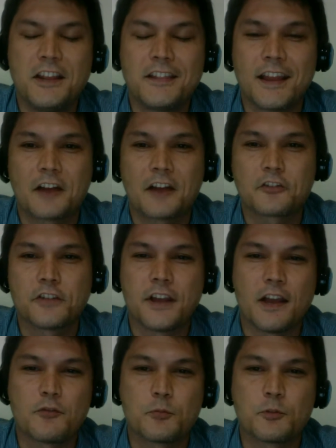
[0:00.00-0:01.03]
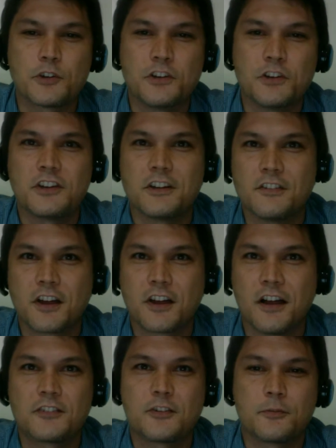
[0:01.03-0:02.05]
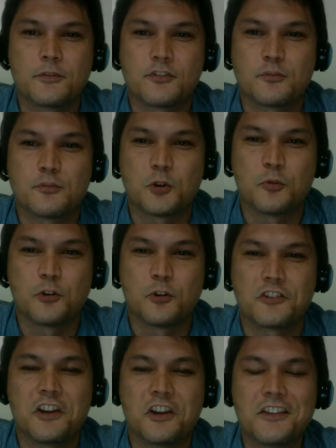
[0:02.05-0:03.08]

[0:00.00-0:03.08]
They actually have appreciated the concept of the smartwatch.